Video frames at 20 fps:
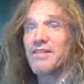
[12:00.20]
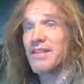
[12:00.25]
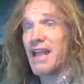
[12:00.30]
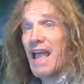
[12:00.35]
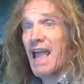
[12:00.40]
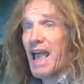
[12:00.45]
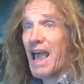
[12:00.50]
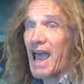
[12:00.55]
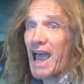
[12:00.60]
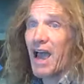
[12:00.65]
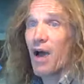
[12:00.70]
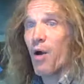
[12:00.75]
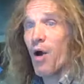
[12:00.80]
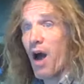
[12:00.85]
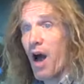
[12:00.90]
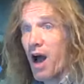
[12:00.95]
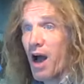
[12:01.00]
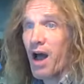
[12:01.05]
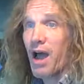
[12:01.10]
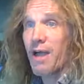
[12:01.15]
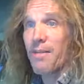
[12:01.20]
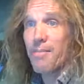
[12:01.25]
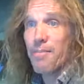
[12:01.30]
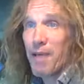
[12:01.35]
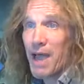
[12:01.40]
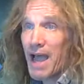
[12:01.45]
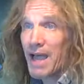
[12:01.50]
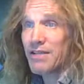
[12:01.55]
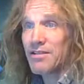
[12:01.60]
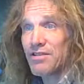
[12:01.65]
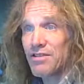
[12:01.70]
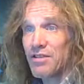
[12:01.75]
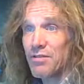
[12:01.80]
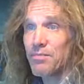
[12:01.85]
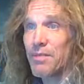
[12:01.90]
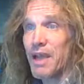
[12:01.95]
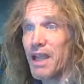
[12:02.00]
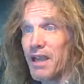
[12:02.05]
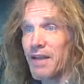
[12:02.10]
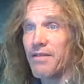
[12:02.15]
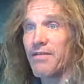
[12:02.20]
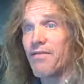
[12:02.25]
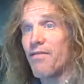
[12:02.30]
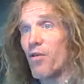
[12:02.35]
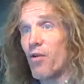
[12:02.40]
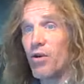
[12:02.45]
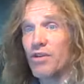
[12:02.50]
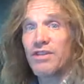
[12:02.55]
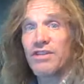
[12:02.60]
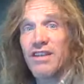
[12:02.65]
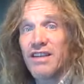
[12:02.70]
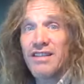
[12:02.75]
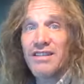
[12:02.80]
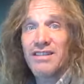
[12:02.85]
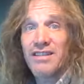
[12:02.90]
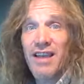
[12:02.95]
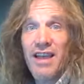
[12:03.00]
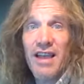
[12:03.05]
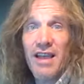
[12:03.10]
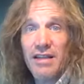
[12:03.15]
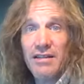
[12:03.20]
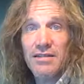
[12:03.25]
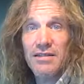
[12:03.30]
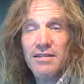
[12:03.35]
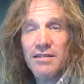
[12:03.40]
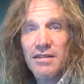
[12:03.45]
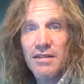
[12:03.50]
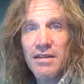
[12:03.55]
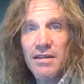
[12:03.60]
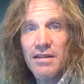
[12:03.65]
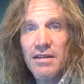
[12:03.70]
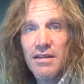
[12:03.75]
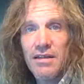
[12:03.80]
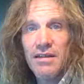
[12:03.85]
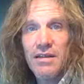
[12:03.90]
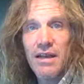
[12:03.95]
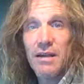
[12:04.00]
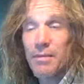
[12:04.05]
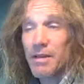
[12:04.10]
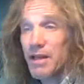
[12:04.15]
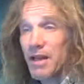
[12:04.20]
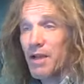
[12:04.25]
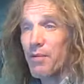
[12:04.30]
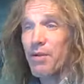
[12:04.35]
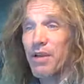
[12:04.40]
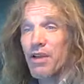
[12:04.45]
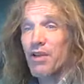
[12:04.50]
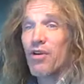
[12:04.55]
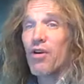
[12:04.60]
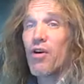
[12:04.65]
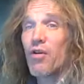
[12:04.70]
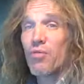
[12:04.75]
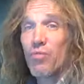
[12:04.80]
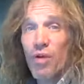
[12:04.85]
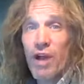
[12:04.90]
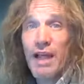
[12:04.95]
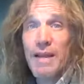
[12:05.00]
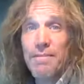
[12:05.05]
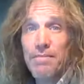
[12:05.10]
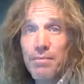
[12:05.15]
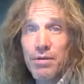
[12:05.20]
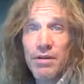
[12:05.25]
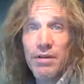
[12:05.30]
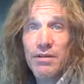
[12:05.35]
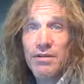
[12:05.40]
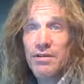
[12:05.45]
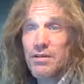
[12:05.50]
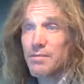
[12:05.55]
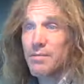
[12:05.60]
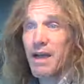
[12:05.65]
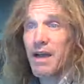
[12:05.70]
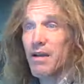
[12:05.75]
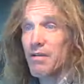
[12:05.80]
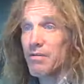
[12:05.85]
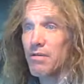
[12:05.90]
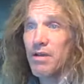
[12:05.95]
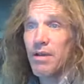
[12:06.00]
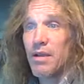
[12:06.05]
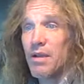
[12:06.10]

is how I masturbate for success. I mean, yeah, we could all write books about,